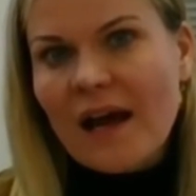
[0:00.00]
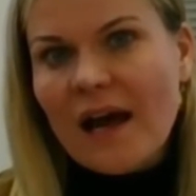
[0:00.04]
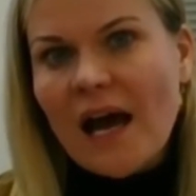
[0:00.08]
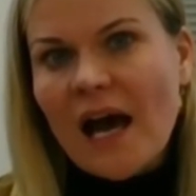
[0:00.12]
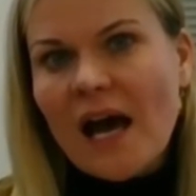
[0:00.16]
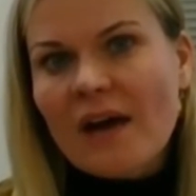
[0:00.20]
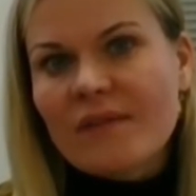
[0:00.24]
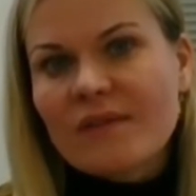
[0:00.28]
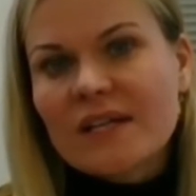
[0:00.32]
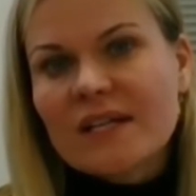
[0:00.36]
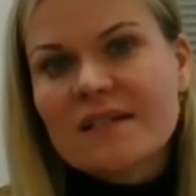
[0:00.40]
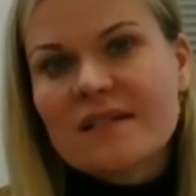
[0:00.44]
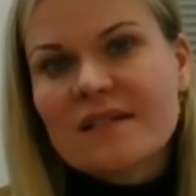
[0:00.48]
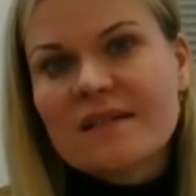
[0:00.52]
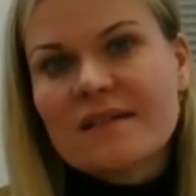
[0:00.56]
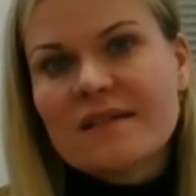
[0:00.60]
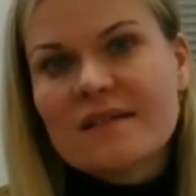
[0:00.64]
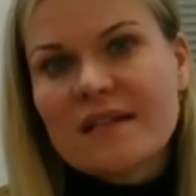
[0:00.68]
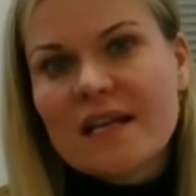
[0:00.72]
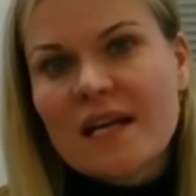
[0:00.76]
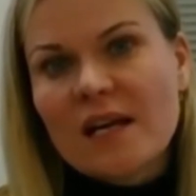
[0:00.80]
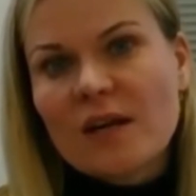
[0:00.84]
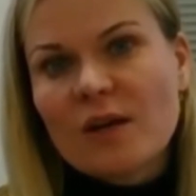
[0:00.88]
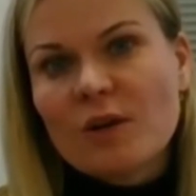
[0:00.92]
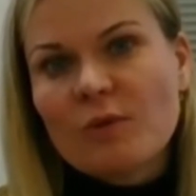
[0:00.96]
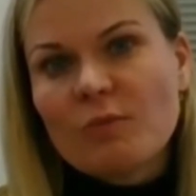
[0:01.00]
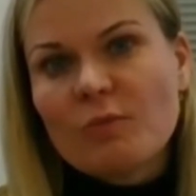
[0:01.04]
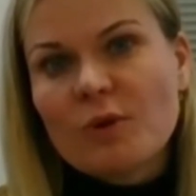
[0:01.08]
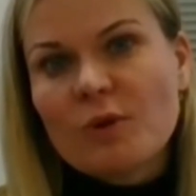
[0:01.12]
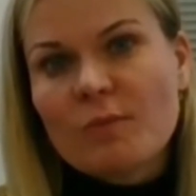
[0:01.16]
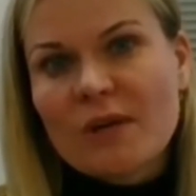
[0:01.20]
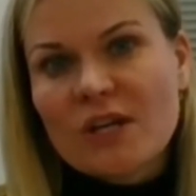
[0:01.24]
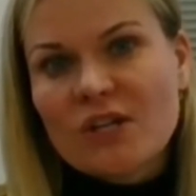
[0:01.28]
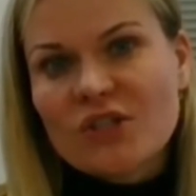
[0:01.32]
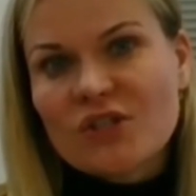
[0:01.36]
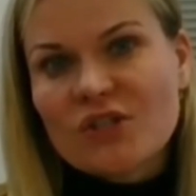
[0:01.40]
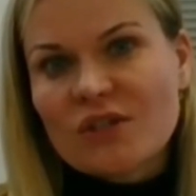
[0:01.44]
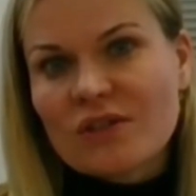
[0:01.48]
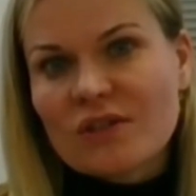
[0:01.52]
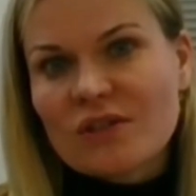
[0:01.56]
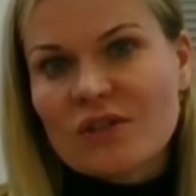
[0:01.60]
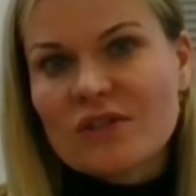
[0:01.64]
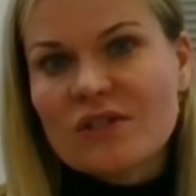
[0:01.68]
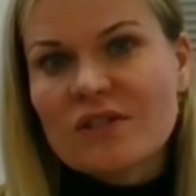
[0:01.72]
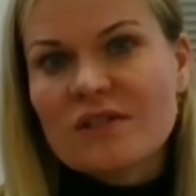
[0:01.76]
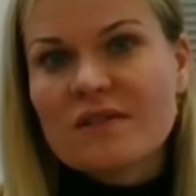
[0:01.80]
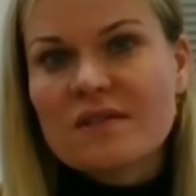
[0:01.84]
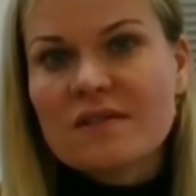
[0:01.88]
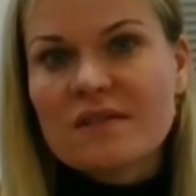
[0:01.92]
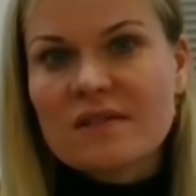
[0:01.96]
having to seek permission
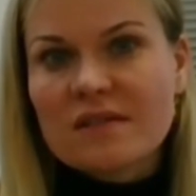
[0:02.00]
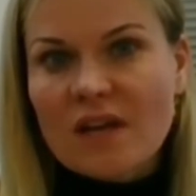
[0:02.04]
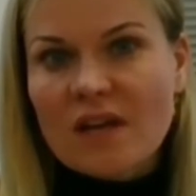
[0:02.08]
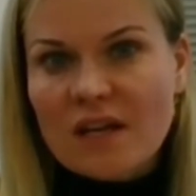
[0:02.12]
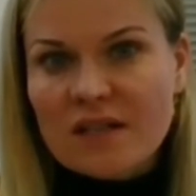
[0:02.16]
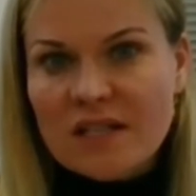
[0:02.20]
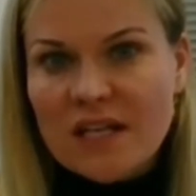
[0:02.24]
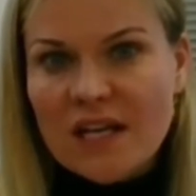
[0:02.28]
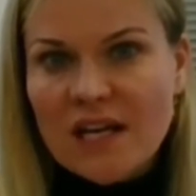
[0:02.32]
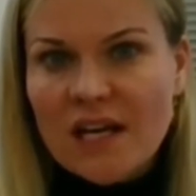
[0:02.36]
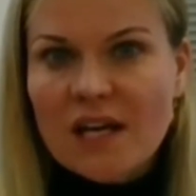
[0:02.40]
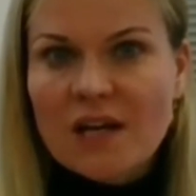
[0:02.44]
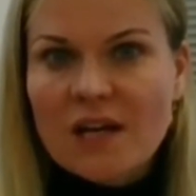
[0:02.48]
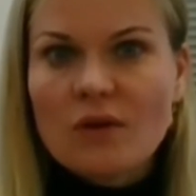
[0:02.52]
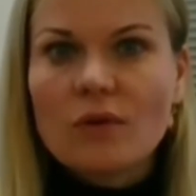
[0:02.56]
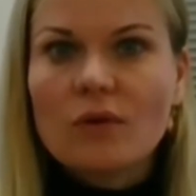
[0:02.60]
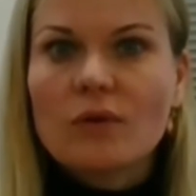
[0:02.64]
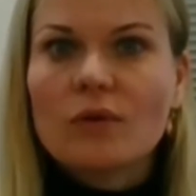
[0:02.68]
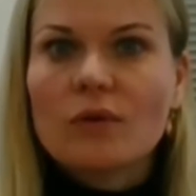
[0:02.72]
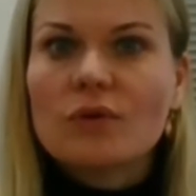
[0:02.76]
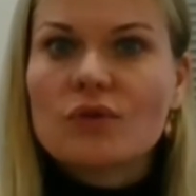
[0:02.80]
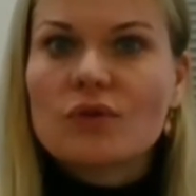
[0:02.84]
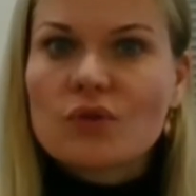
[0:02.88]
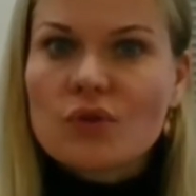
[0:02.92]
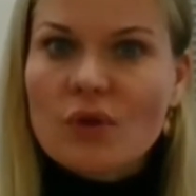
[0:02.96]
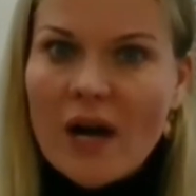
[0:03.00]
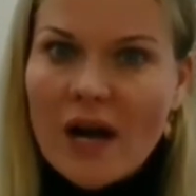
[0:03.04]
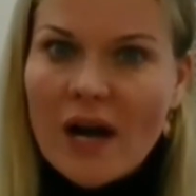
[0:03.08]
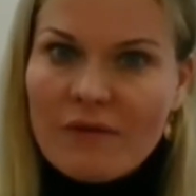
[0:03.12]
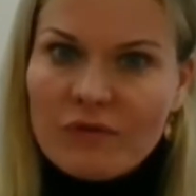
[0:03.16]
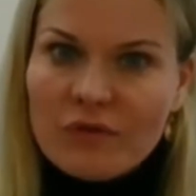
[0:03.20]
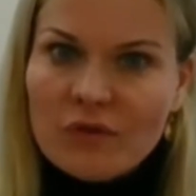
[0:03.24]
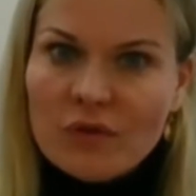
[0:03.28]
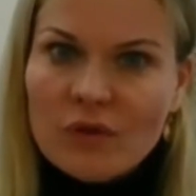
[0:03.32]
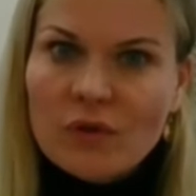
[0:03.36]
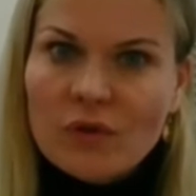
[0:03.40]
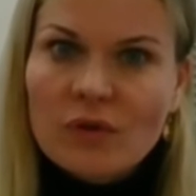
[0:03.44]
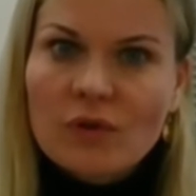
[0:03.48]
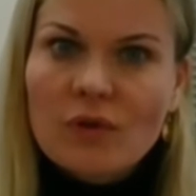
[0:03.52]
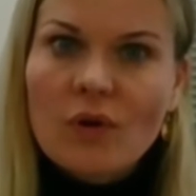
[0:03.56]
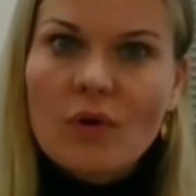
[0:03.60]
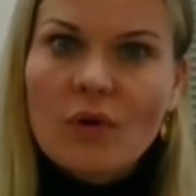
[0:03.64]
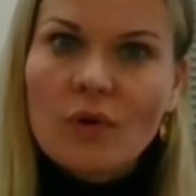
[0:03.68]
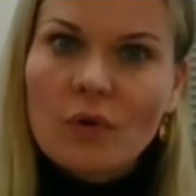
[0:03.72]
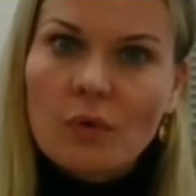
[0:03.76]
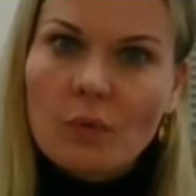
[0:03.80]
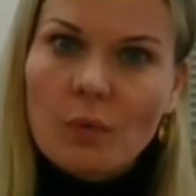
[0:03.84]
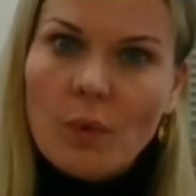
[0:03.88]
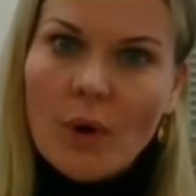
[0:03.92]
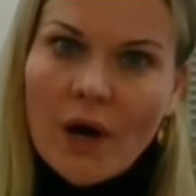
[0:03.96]
to study or travel
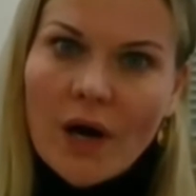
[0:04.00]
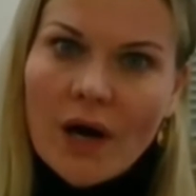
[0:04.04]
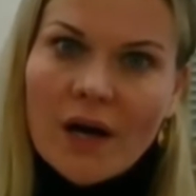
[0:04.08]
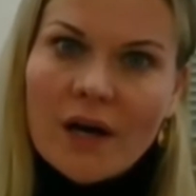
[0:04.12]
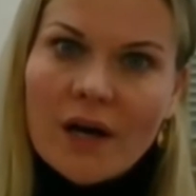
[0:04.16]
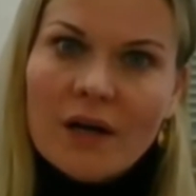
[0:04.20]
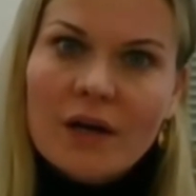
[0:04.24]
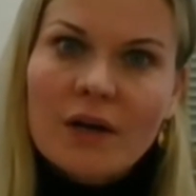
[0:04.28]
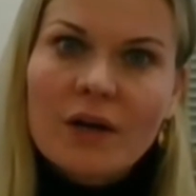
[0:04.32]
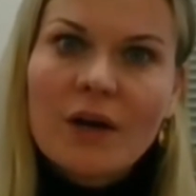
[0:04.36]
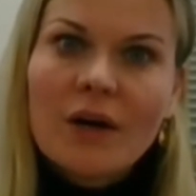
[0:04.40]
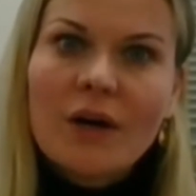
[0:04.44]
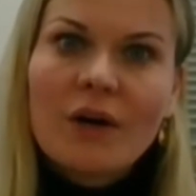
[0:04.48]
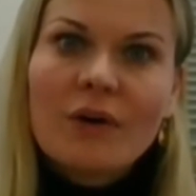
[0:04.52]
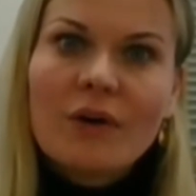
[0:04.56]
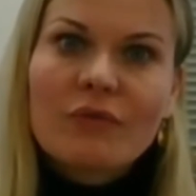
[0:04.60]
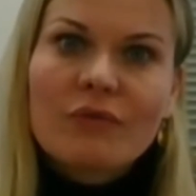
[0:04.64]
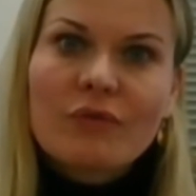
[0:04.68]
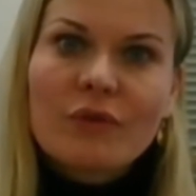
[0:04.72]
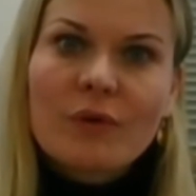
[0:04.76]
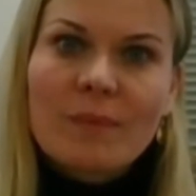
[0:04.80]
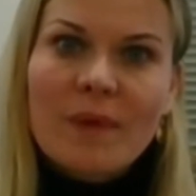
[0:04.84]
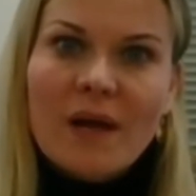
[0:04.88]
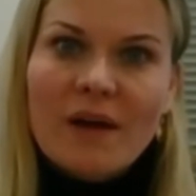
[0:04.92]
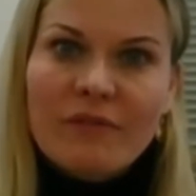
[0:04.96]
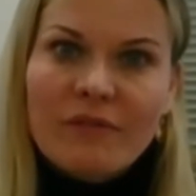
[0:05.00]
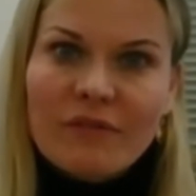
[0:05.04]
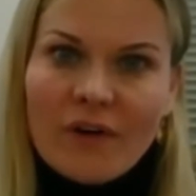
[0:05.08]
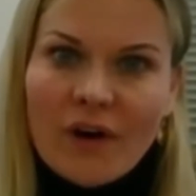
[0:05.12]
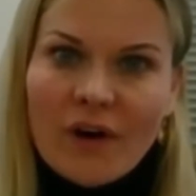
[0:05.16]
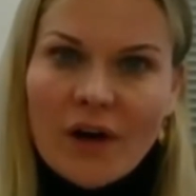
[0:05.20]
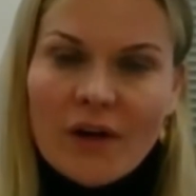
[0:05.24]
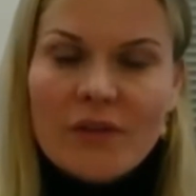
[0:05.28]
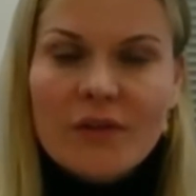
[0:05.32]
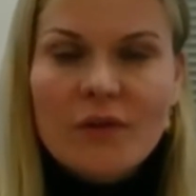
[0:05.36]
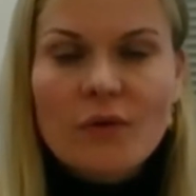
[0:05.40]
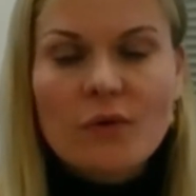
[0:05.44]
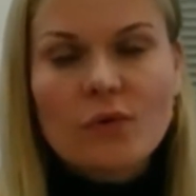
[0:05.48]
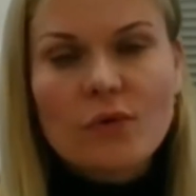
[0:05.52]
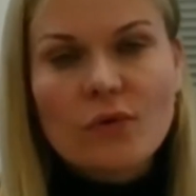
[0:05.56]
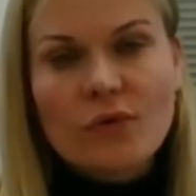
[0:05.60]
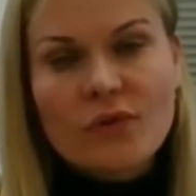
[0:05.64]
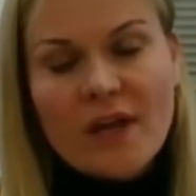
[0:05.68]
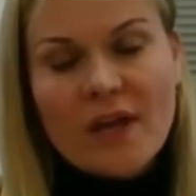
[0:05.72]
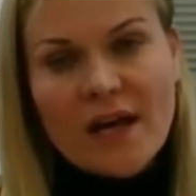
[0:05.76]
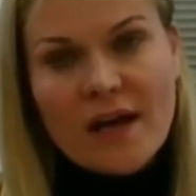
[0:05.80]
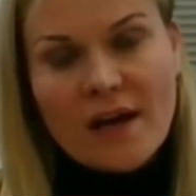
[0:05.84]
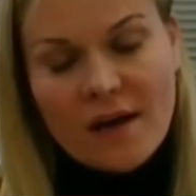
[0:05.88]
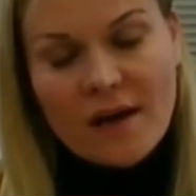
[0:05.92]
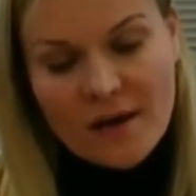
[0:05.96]
or work from their father or
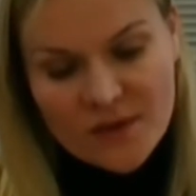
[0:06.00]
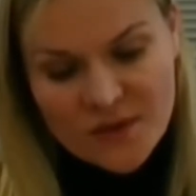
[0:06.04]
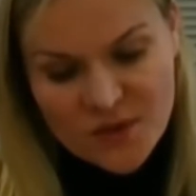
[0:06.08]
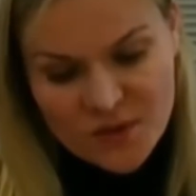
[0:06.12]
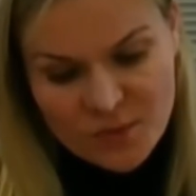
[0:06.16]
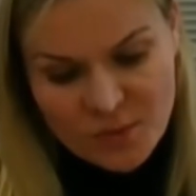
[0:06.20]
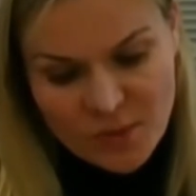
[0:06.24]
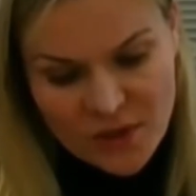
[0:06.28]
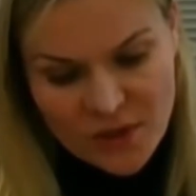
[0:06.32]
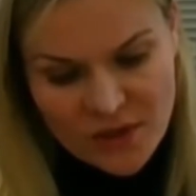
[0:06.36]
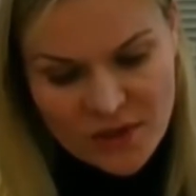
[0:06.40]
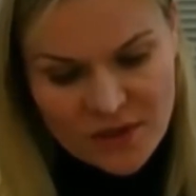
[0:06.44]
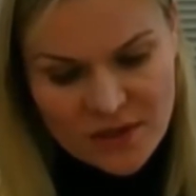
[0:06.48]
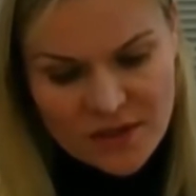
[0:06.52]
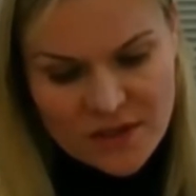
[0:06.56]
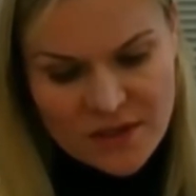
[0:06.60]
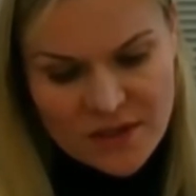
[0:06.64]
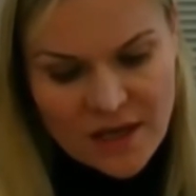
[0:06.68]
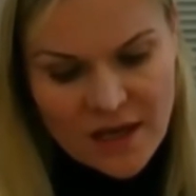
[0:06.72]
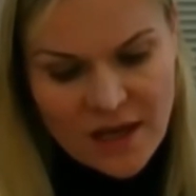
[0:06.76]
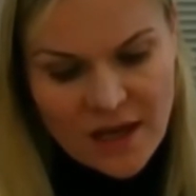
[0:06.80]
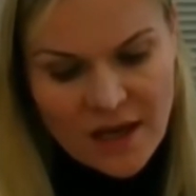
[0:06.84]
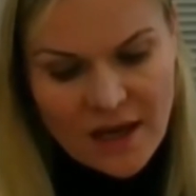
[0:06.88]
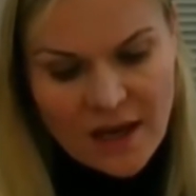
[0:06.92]
their husband,